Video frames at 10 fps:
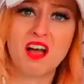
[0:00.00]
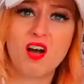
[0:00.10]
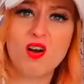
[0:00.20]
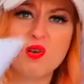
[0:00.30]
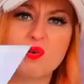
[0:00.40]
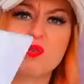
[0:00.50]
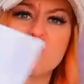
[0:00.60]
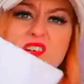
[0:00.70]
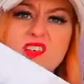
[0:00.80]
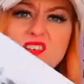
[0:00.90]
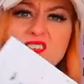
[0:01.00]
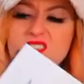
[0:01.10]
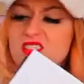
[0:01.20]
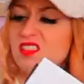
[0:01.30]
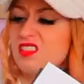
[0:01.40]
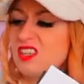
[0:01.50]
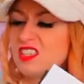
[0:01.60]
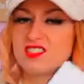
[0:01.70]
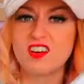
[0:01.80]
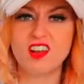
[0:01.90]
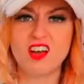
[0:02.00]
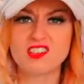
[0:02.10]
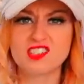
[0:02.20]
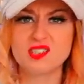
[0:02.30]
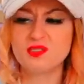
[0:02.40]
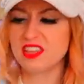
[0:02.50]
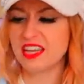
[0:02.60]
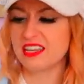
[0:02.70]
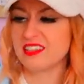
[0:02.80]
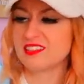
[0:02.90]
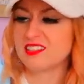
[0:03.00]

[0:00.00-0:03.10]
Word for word: Oh, these are our last two things.